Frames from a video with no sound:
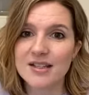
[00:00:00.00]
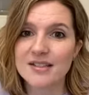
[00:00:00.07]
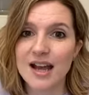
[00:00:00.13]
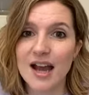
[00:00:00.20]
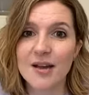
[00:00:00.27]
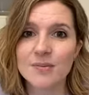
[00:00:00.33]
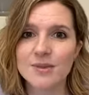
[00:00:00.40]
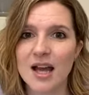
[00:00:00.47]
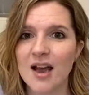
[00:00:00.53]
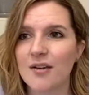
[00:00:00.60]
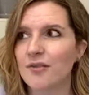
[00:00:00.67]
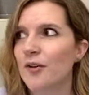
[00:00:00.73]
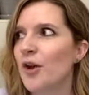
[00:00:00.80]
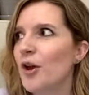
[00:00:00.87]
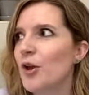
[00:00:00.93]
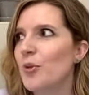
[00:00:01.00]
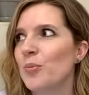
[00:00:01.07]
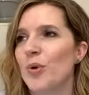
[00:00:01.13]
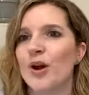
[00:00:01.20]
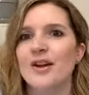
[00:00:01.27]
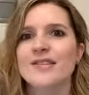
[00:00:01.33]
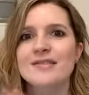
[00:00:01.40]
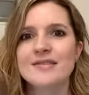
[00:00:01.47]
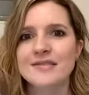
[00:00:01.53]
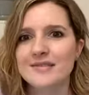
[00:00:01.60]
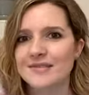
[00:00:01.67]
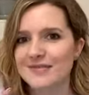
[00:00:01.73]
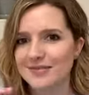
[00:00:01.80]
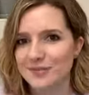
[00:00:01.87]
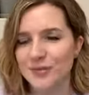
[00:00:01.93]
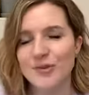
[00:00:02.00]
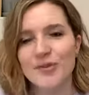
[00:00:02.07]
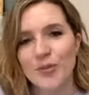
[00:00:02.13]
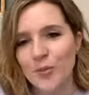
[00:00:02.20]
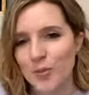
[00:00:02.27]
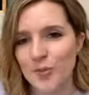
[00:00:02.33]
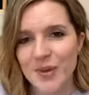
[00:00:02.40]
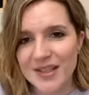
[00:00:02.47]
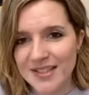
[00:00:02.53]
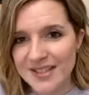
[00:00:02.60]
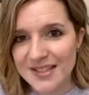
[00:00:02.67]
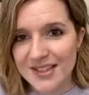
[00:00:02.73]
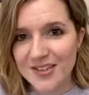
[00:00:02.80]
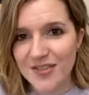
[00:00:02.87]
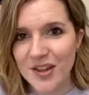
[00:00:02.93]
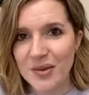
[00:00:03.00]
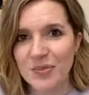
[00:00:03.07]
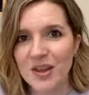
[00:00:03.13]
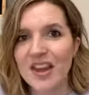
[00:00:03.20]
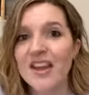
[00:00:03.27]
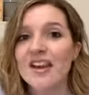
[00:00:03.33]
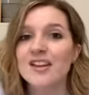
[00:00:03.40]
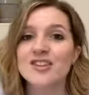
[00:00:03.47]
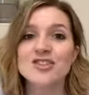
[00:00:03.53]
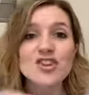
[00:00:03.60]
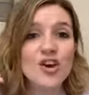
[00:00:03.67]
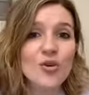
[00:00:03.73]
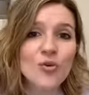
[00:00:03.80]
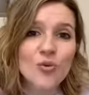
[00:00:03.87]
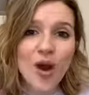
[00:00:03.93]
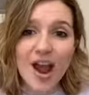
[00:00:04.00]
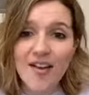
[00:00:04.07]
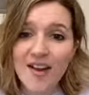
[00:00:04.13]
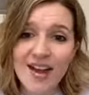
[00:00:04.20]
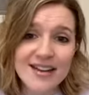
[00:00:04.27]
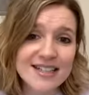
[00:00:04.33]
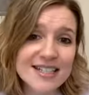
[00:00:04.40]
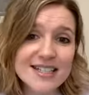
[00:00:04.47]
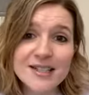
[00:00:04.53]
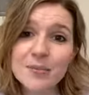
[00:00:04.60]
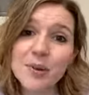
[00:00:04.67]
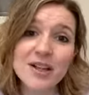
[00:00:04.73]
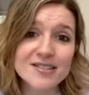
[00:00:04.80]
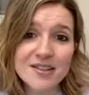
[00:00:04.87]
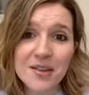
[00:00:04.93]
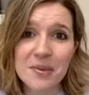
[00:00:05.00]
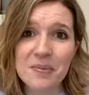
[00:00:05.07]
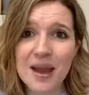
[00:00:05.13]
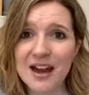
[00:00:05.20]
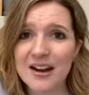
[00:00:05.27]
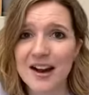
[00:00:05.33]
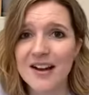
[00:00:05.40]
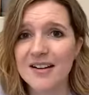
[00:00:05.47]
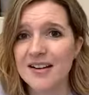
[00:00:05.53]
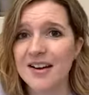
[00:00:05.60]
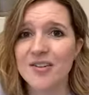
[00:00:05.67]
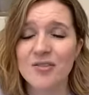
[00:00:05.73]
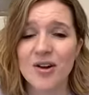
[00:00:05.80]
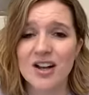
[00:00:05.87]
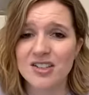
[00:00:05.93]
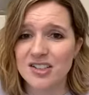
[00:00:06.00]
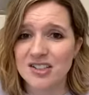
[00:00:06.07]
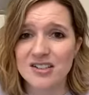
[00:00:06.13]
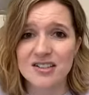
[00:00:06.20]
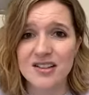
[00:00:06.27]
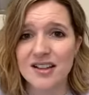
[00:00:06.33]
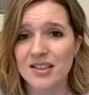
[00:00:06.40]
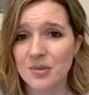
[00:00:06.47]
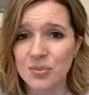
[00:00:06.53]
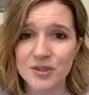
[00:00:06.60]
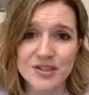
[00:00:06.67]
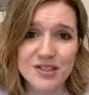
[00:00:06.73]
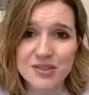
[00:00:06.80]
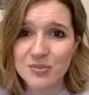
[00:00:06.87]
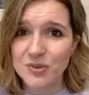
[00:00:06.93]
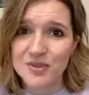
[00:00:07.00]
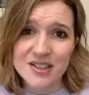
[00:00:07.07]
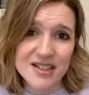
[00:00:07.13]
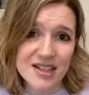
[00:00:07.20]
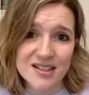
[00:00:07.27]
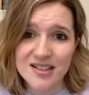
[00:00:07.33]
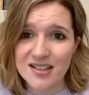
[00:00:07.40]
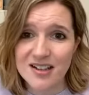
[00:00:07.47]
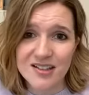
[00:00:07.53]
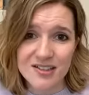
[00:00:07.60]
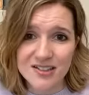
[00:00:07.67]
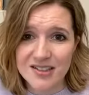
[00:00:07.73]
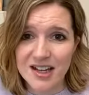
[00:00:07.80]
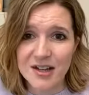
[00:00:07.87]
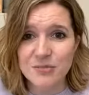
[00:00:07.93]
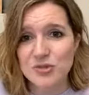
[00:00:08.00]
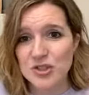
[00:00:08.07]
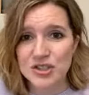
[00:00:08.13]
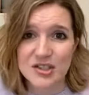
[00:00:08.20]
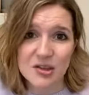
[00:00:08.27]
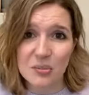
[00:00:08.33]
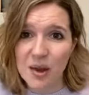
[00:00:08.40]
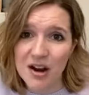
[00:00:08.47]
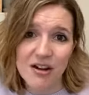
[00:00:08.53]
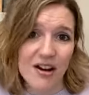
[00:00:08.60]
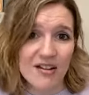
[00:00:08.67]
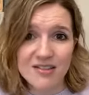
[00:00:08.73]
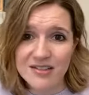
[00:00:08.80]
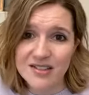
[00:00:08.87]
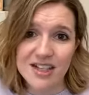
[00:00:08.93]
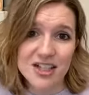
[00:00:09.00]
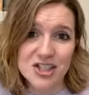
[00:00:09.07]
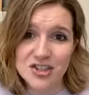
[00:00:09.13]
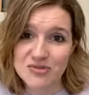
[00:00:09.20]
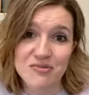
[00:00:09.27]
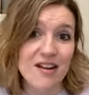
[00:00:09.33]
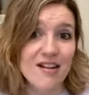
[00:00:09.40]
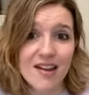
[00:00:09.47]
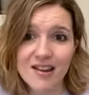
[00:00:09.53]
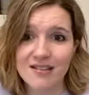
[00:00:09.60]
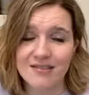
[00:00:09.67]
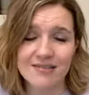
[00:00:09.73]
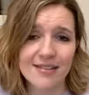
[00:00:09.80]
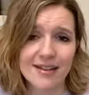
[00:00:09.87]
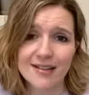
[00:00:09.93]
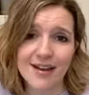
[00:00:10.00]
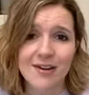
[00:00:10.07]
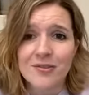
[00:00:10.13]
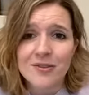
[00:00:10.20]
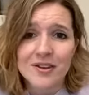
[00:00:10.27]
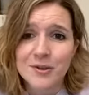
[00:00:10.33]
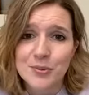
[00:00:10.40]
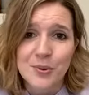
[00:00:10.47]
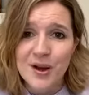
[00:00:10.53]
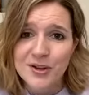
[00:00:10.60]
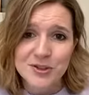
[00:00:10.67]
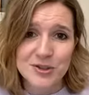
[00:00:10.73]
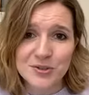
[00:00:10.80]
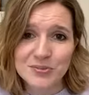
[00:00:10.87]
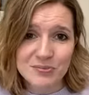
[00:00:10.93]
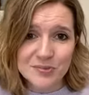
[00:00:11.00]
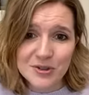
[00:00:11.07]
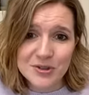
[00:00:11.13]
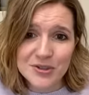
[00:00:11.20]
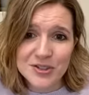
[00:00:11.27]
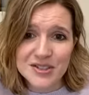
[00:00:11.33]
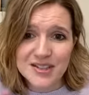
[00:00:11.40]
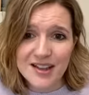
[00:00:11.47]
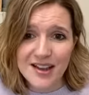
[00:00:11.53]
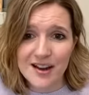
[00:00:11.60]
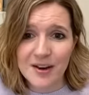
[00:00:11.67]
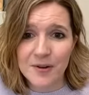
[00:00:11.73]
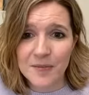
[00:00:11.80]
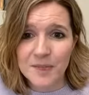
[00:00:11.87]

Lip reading: times I've put, we're a big Disney family. So I had Disney Plus on in the background, and I've watched like the princess movies 1,800 times just in the background, like just running. Like, I don't need to watch them. They're just there.